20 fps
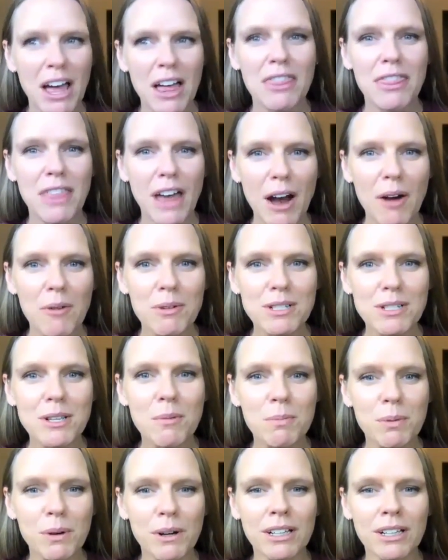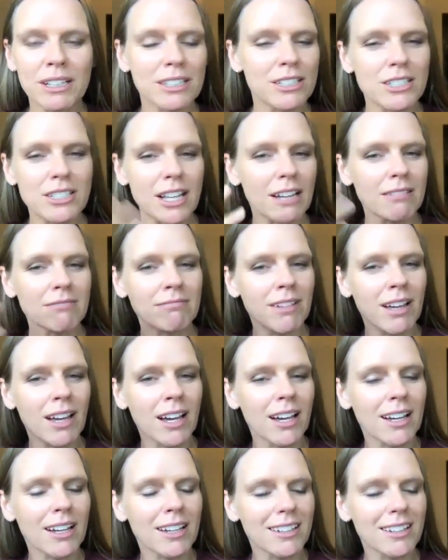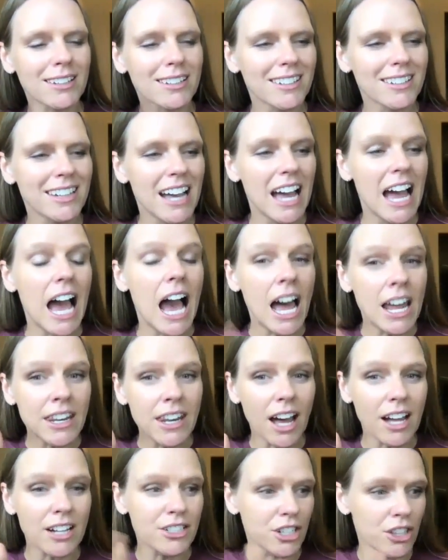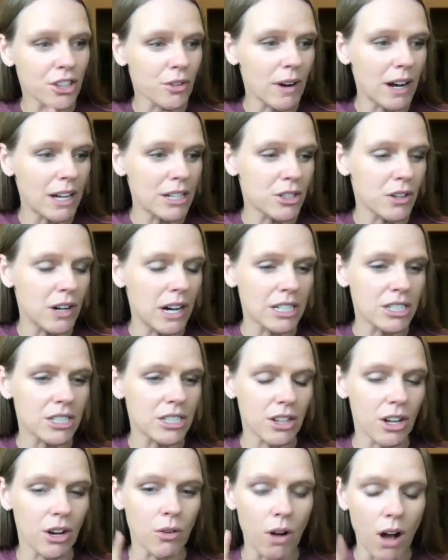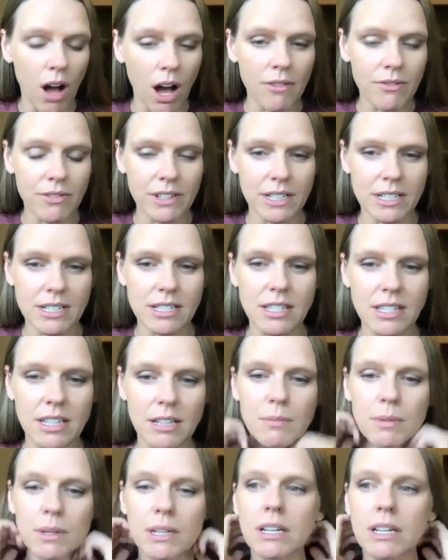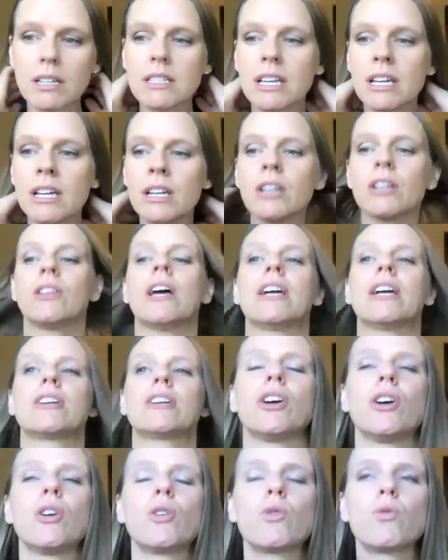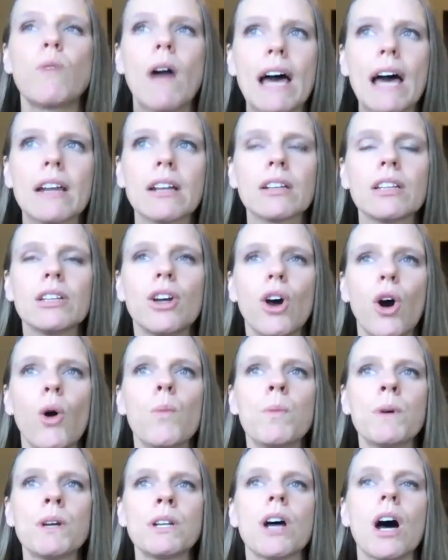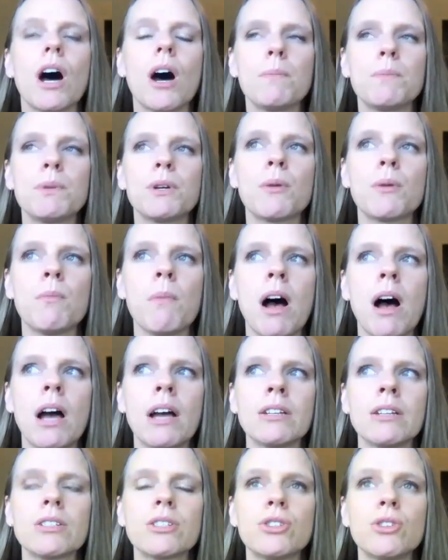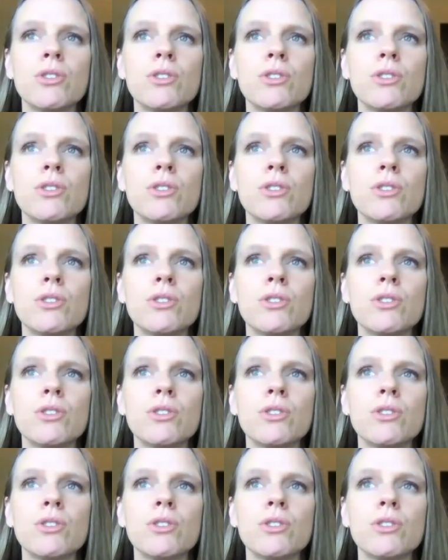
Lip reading: That was a brilliant, just like a nudge in the right direction though, obviously, because it like radically opened up your mind to